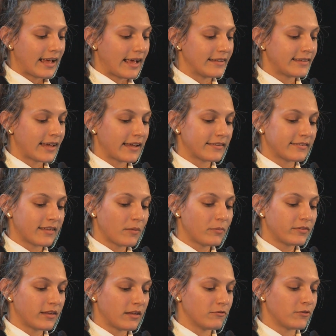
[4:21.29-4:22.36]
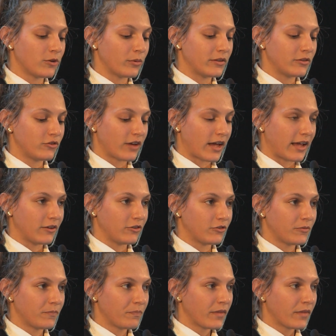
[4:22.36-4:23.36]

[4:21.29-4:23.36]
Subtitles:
and take steps to influence change.